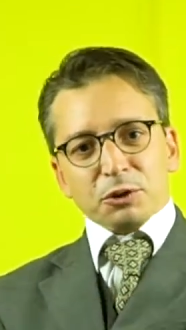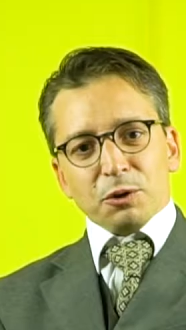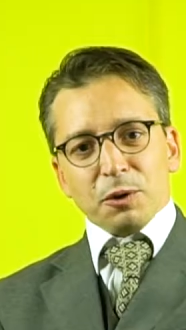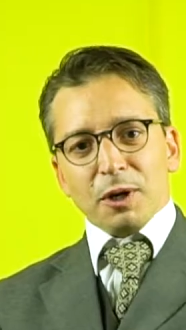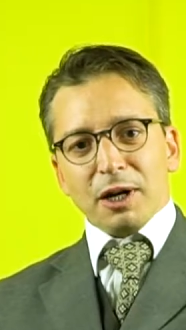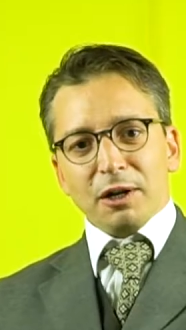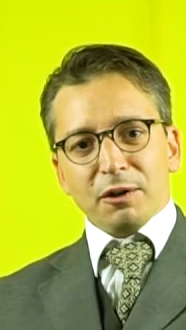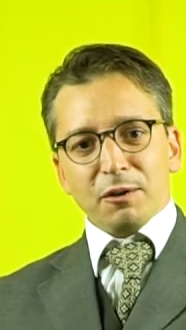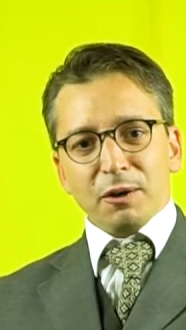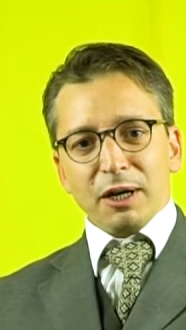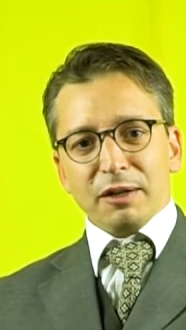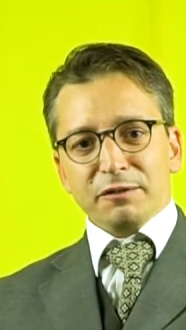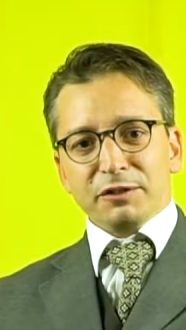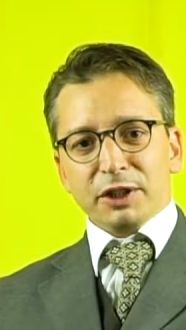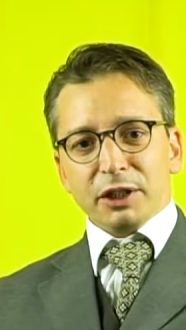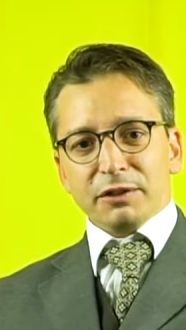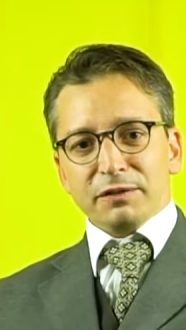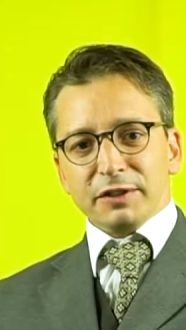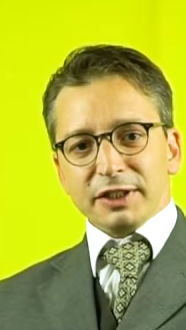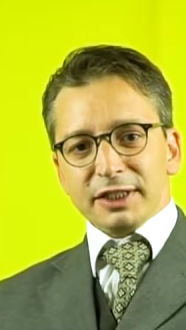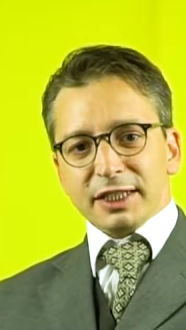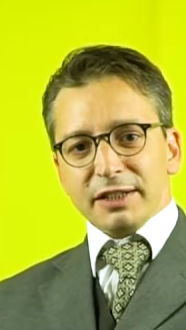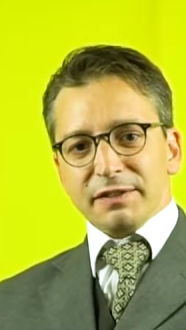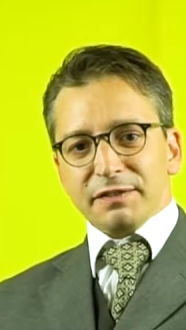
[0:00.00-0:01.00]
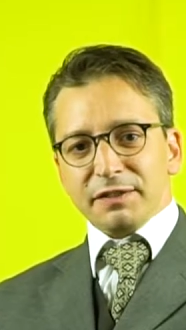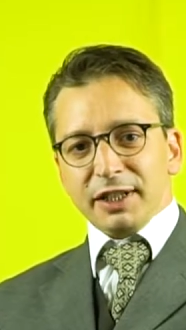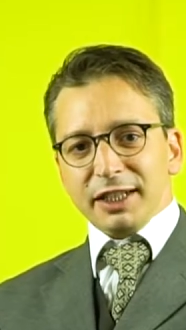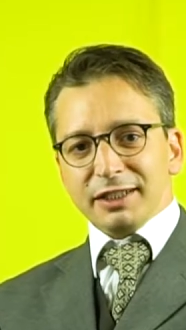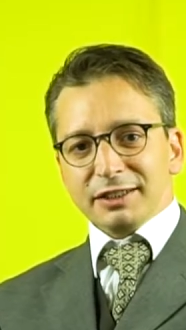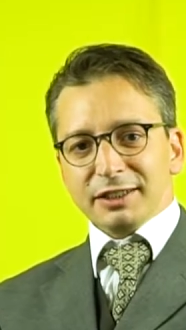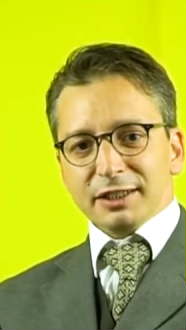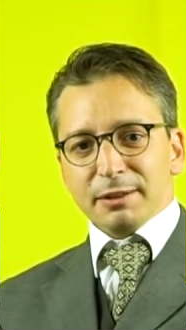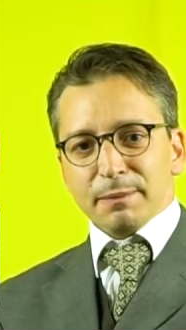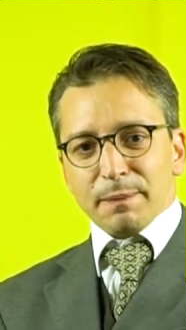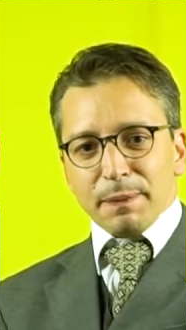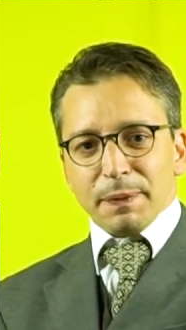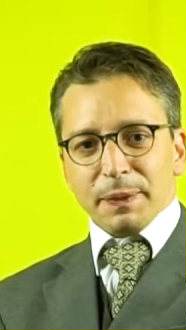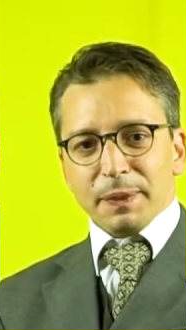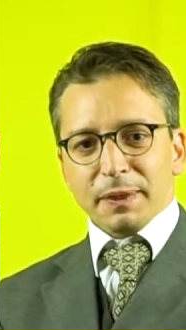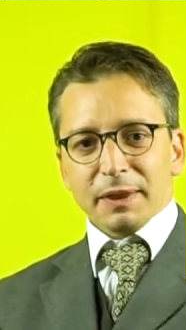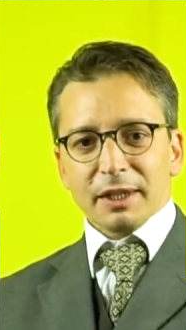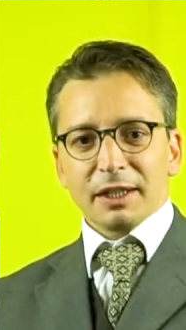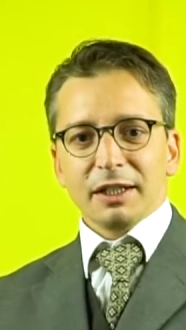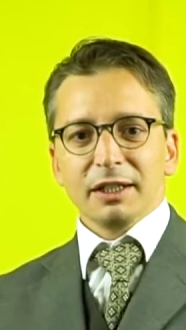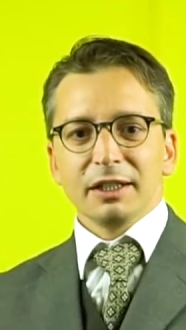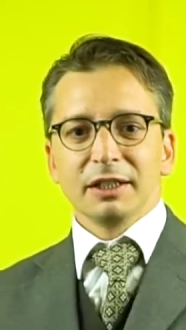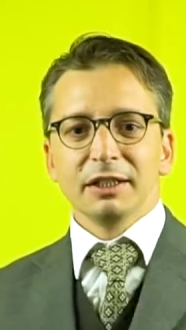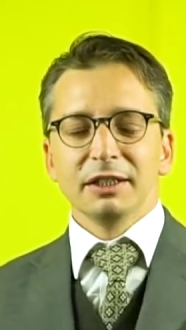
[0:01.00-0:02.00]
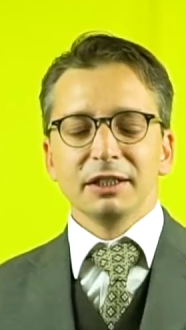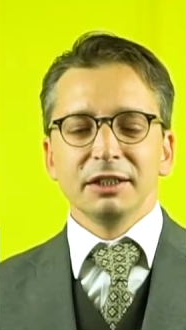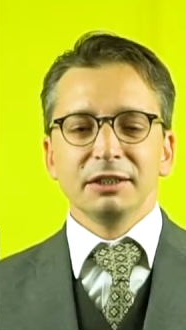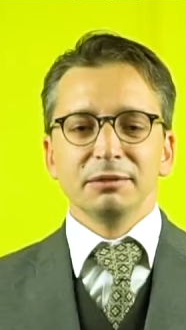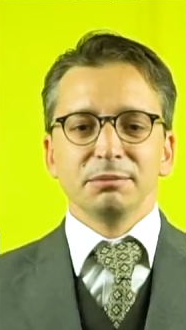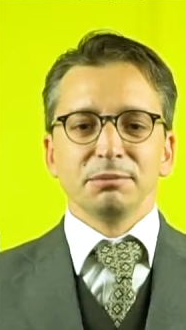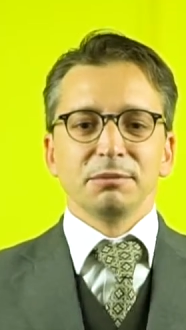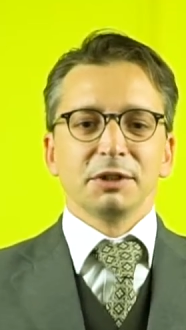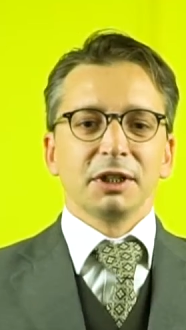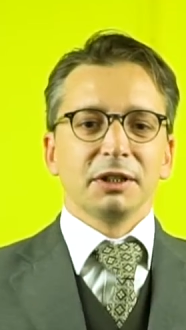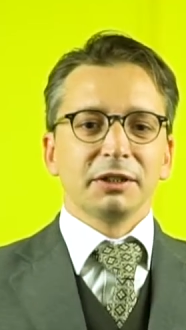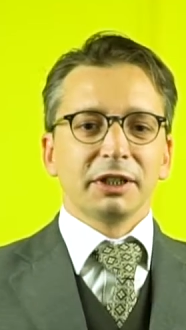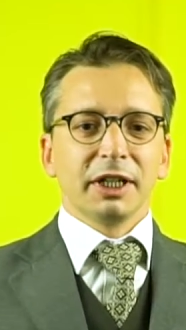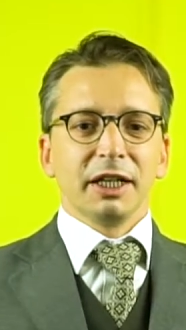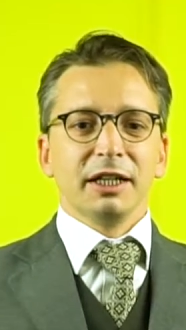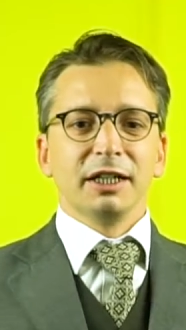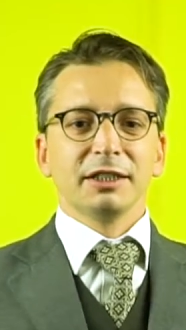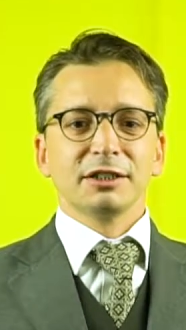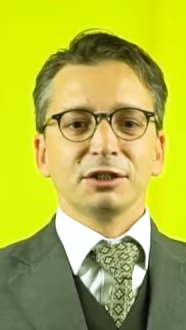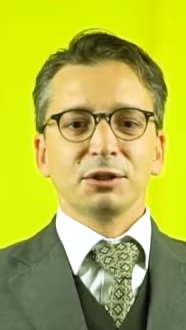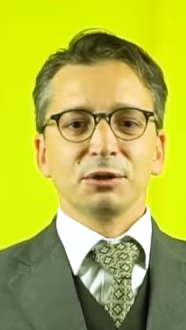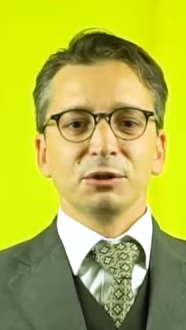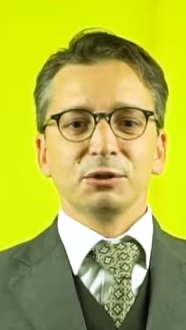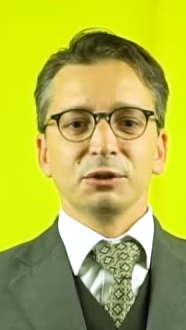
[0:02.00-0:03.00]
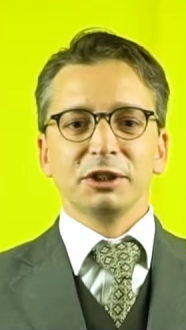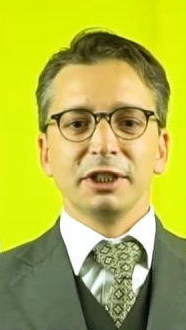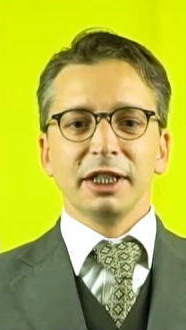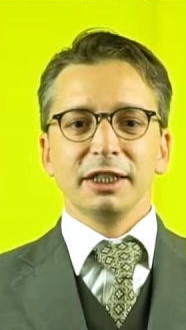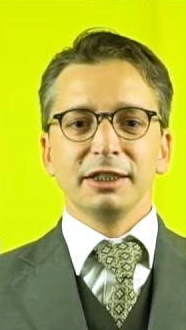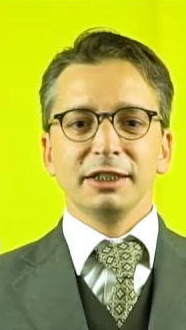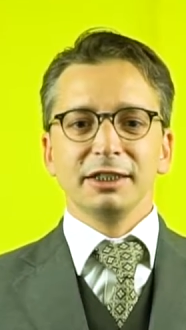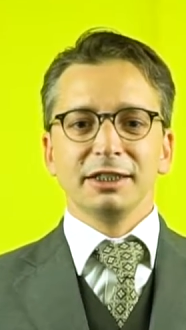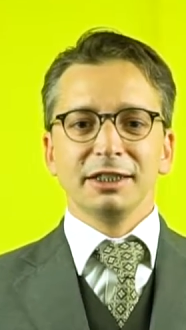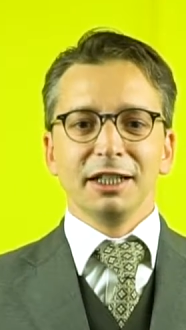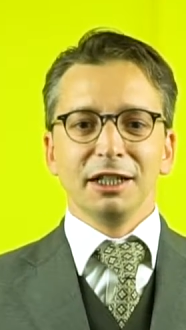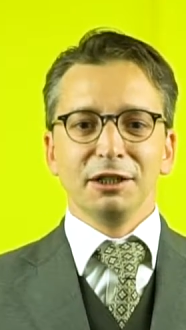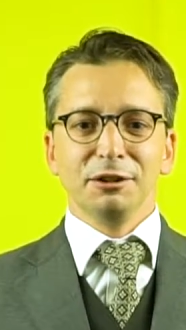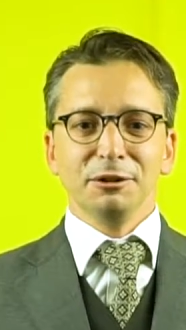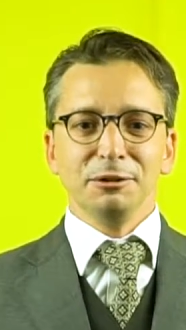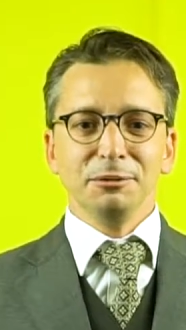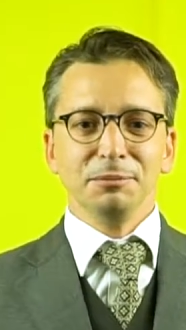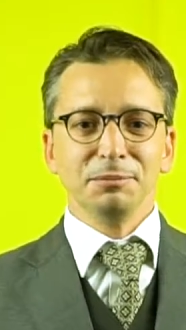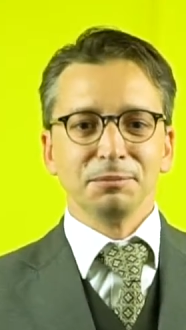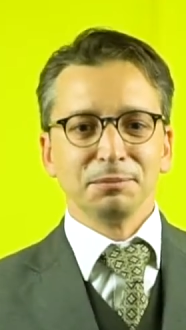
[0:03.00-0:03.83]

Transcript: know how I've done this effect? Okay, let's go to the edit now.